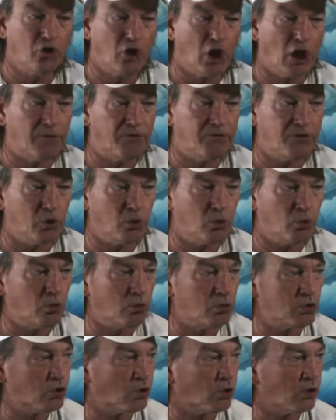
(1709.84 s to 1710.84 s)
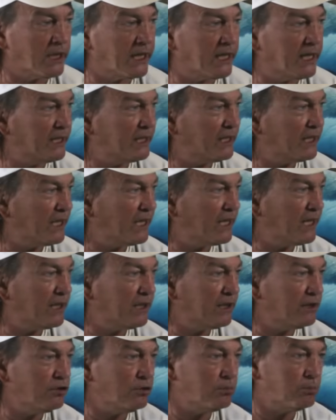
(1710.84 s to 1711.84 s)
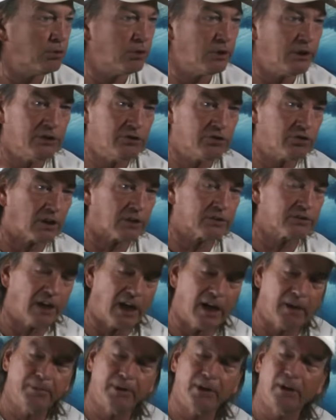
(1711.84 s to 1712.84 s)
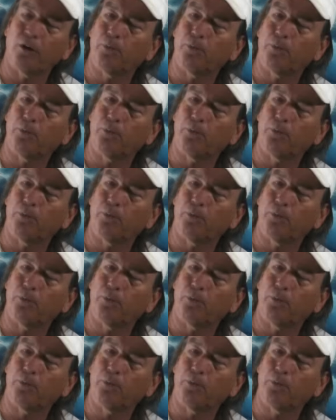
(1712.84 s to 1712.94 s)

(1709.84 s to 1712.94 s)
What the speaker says: If you go ahead and you put in Sharks Happen,